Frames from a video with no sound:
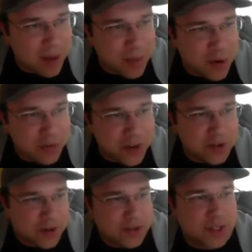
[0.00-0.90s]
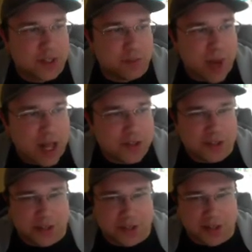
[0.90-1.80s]
moving towards this monster.
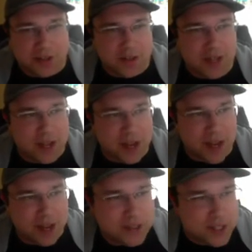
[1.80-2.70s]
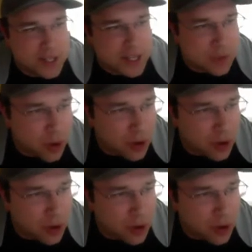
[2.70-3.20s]
The T-Wolves and